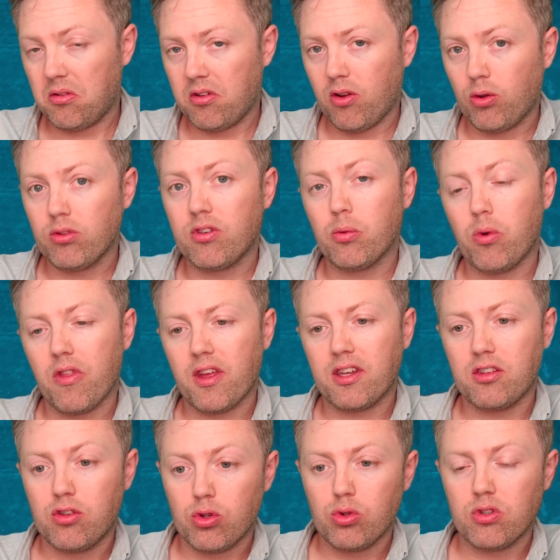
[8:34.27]
alter what they
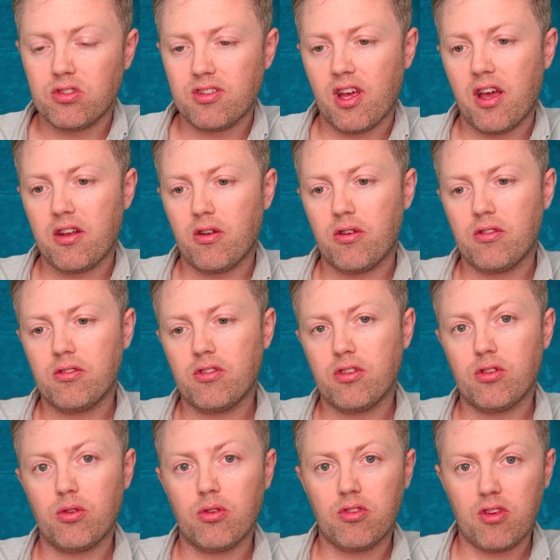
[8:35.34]
do decide on to
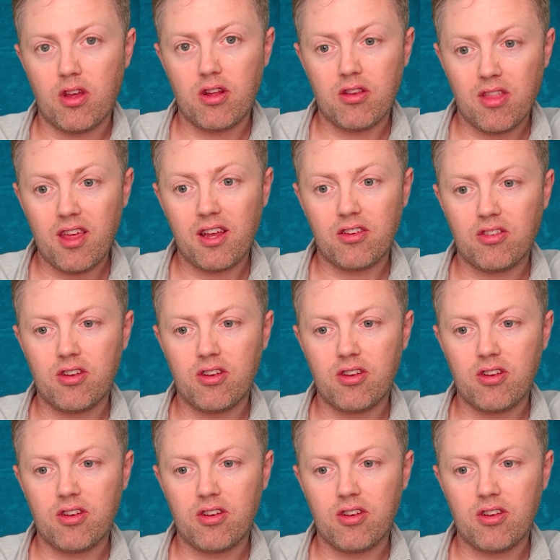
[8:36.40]
do certain things.